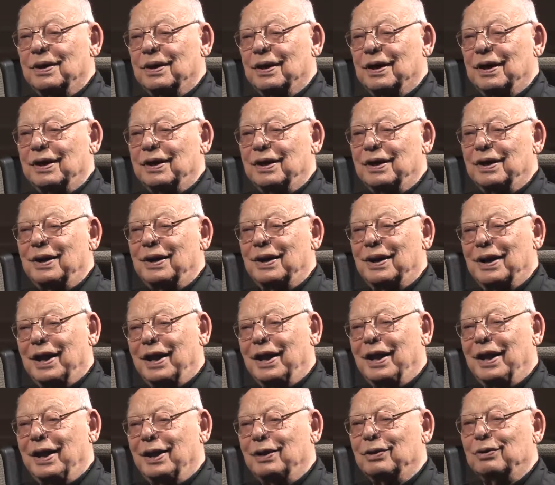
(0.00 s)

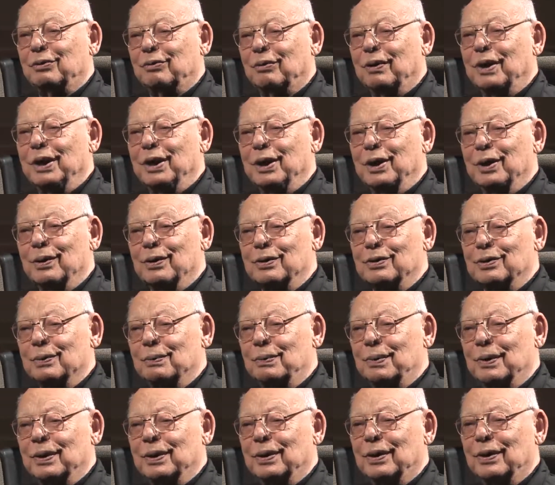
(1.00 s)
I had 3 years of
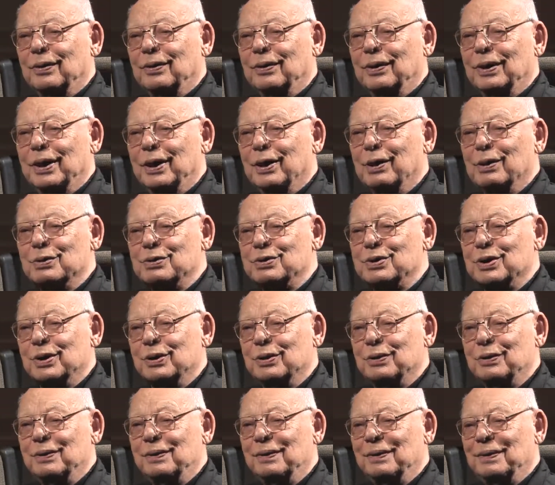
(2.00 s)
putting on an air
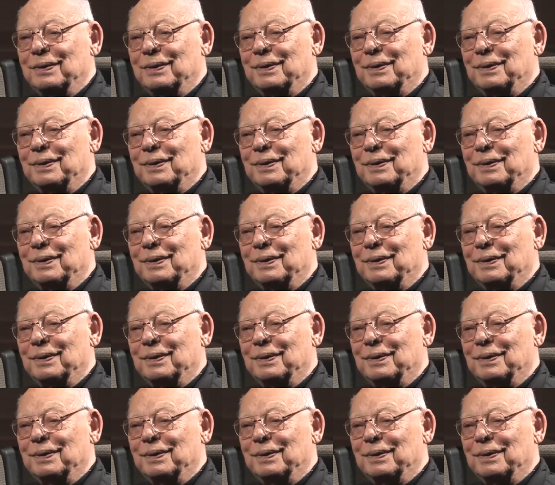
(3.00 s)
show